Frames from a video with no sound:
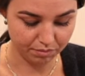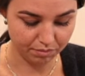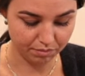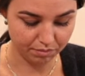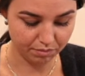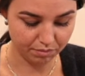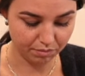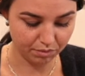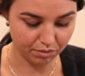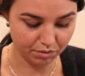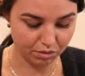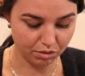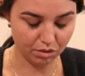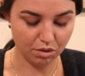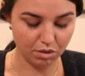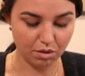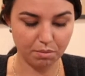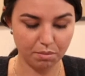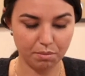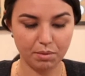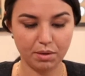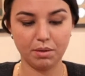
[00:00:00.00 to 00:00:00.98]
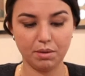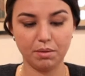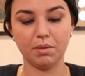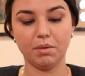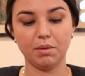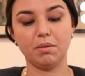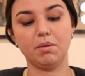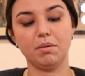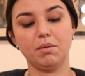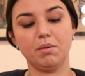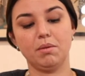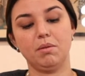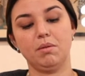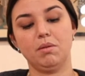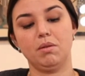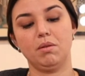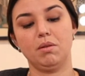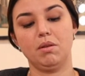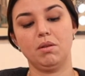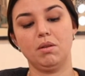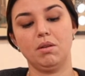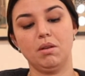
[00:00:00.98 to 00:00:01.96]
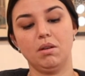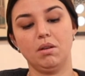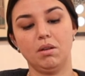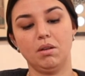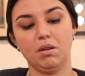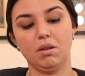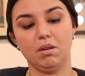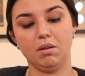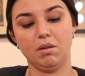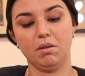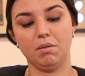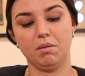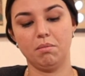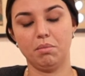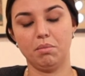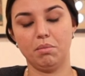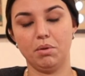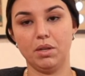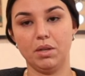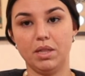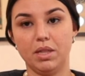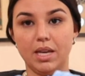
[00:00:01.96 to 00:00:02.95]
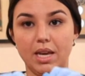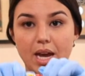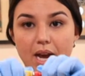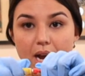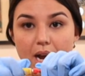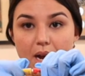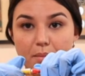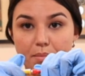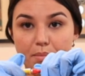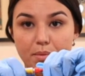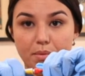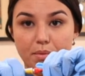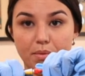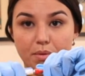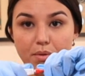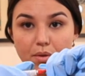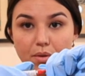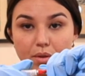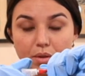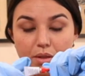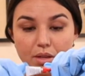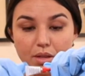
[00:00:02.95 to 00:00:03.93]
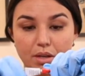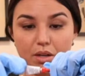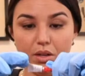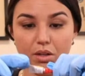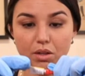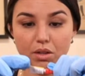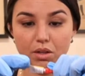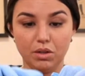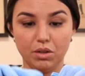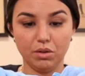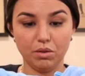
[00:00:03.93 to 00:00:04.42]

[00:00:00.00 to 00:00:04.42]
So I'm gonna put the cap on the glue,